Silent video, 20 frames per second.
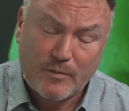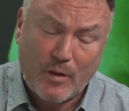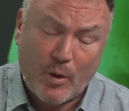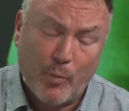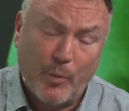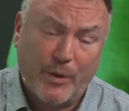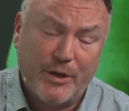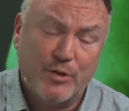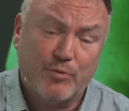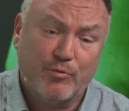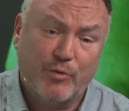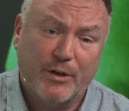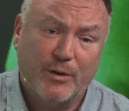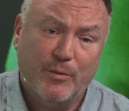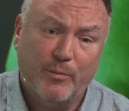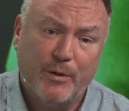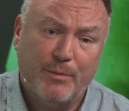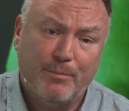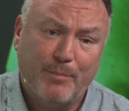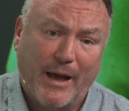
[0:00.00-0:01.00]
when he's
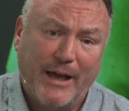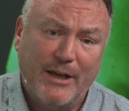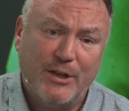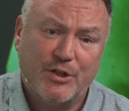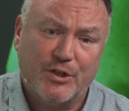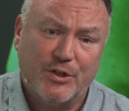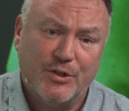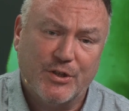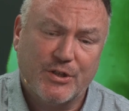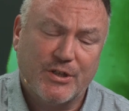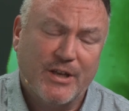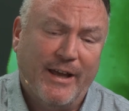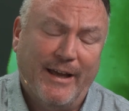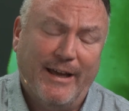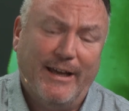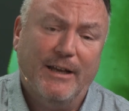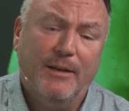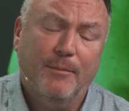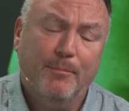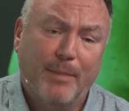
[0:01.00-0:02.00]
ridden with patience
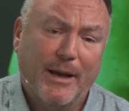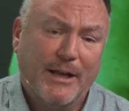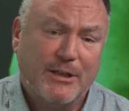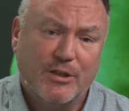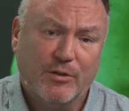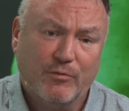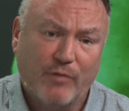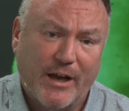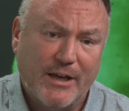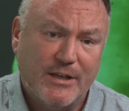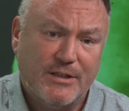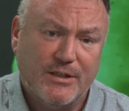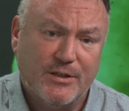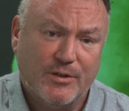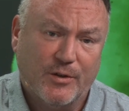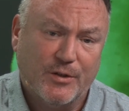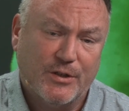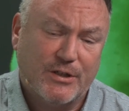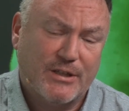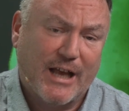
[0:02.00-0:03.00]
in better races
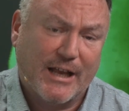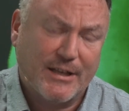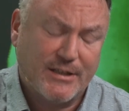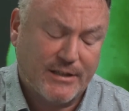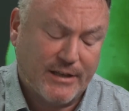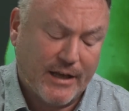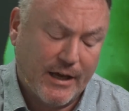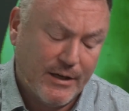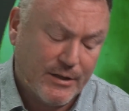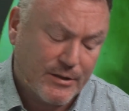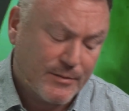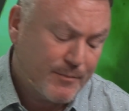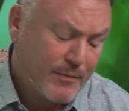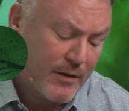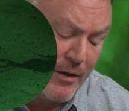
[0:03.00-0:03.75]
on Saturdays.